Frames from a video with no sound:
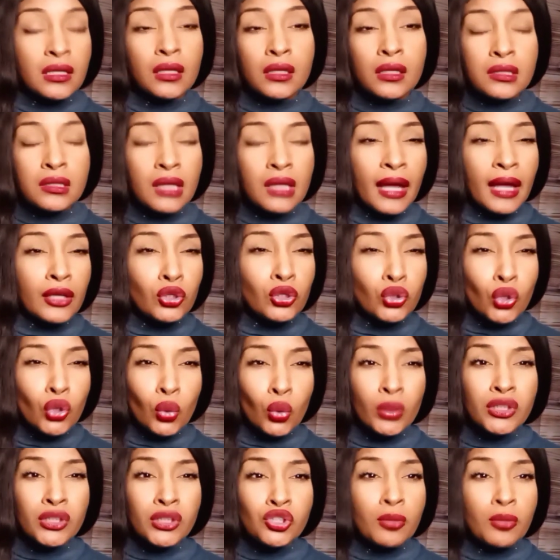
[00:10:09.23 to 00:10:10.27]
And it's like, you
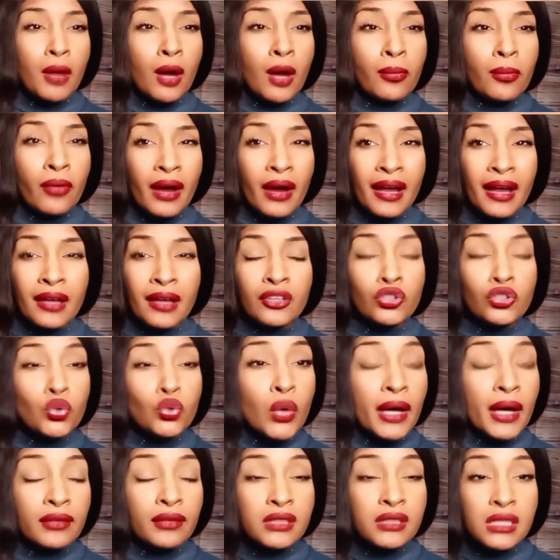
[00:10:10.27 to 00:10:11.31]
know what, Jamal Bryant, you
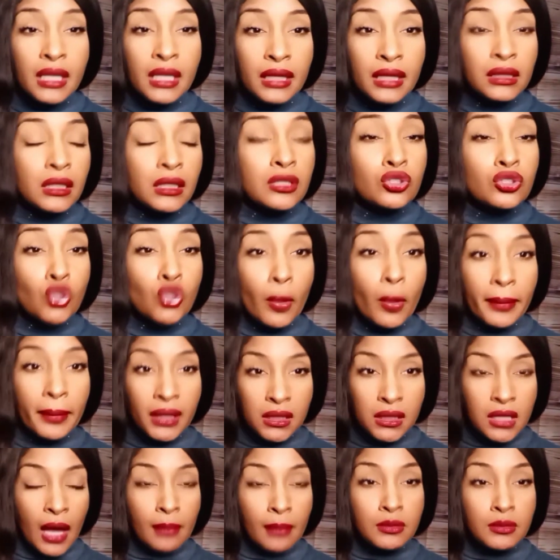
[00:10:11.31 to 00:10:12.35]
have said this so many
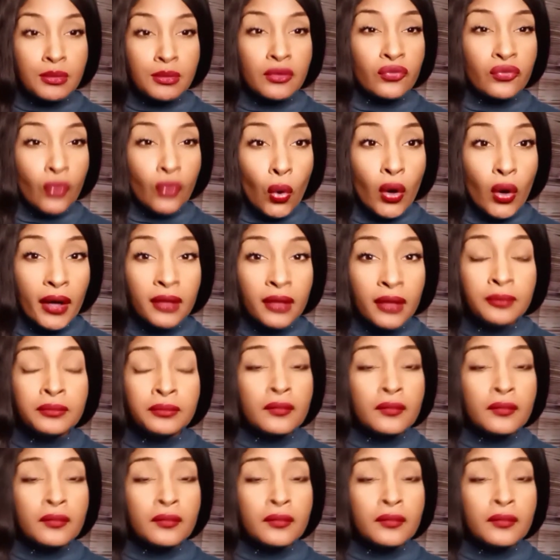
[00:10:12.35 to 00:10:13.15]
times before,